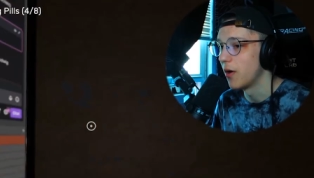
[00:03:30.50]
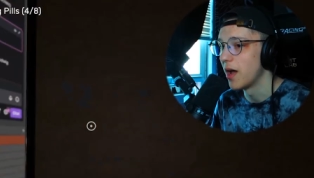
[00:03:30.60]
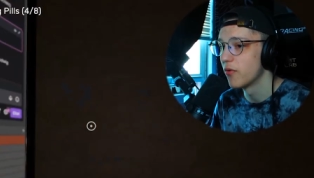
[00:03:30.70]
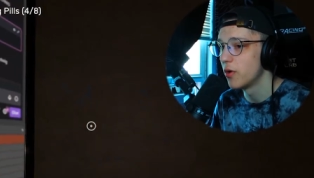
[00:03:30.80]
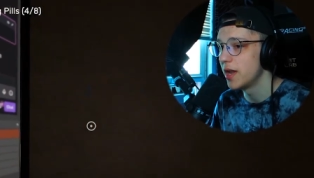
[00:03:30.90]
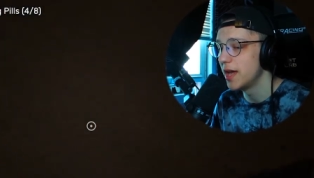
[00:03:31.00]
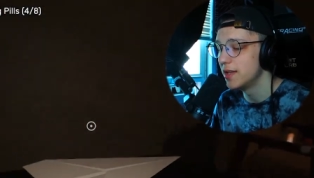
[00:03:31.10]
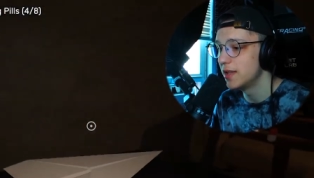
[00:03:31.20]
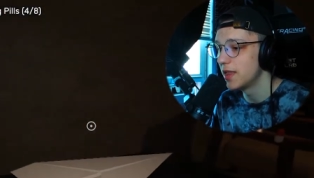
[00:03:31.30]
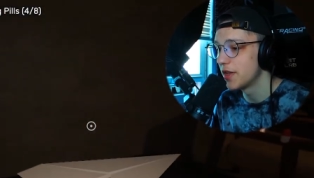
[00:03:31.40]
everyone
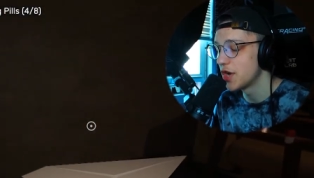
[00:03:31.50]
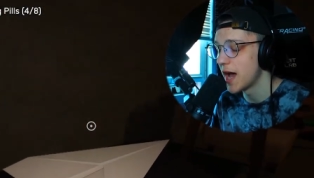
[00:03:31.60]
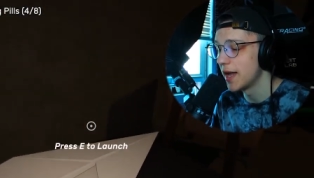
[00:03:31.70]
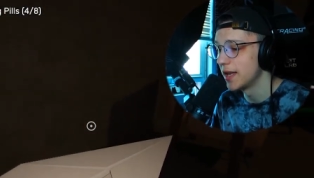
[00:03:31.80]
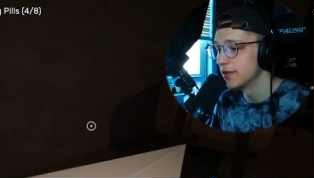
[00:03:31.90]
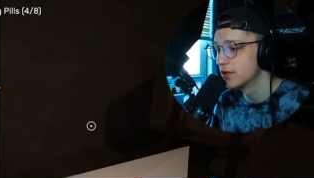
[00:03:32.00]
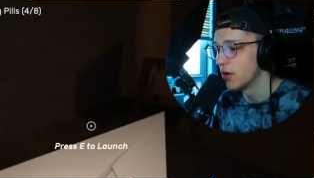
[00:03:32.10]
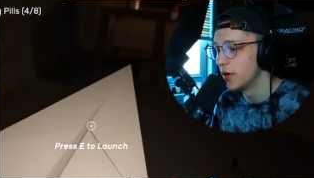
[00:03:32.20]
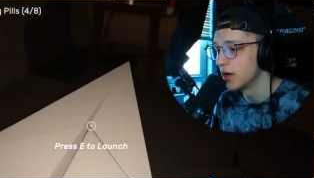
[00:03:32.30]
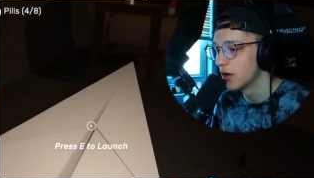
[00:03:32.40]
in the chat is
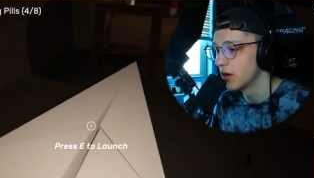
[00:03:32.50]
going